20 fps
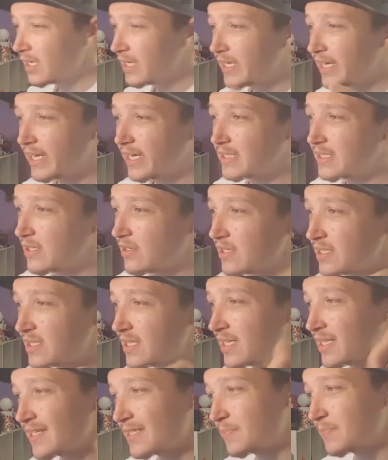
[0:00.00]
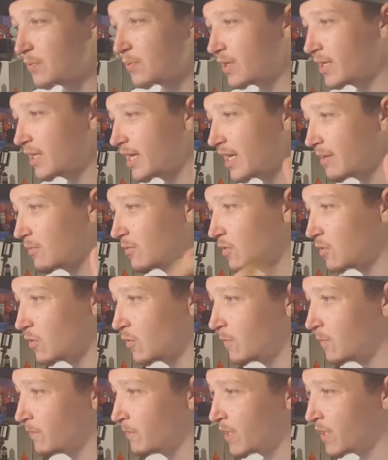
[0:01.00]
Yeah, so this thing is pretty damn
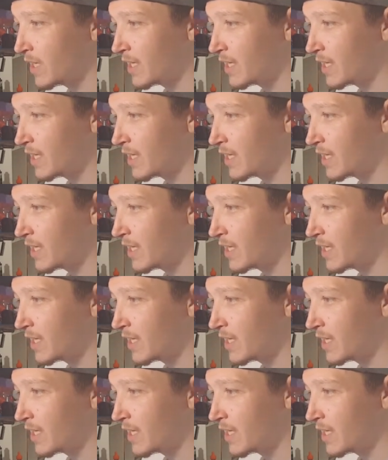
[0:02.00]
cool.